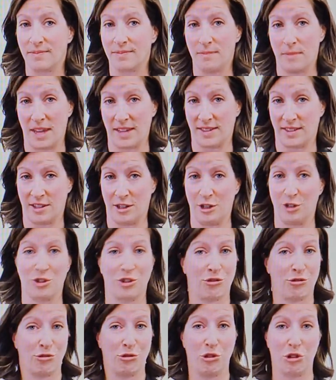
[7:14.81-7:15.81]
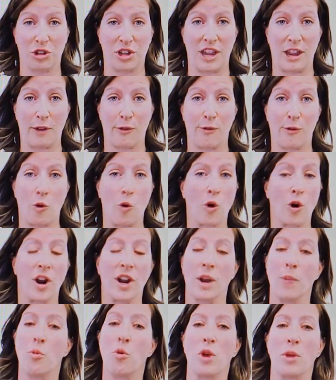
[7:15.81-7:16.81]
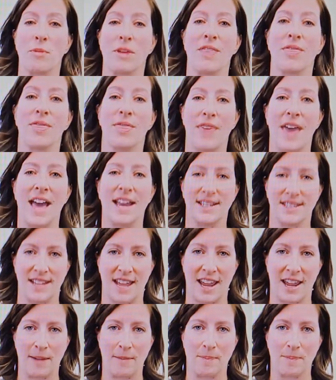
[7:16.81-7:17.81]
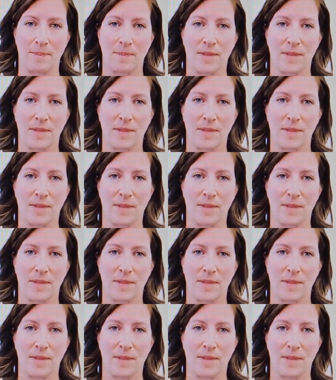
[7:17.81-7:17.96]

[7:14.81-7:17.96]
message looking for an appointment that day.